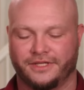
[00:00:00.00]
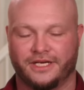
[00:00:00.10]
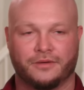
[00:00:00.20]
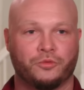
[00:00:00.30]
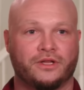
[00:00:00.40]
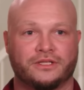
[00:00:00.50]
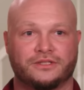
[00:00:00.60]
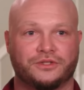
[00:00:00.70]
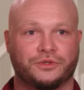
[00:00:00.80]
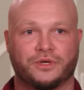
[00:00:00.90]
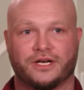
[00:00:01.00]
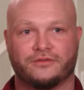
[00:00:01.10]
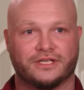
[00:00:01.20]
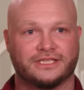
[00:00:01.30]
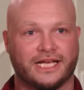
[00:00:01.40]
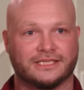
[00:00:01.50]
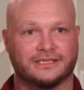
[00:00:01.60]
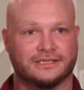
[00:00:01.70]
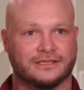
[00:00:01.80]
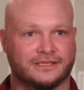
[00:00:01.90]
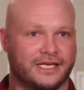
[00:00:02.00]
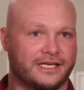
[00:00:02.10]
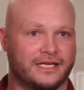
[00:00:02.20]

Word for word: and I'm willing to do whatever it takes to stay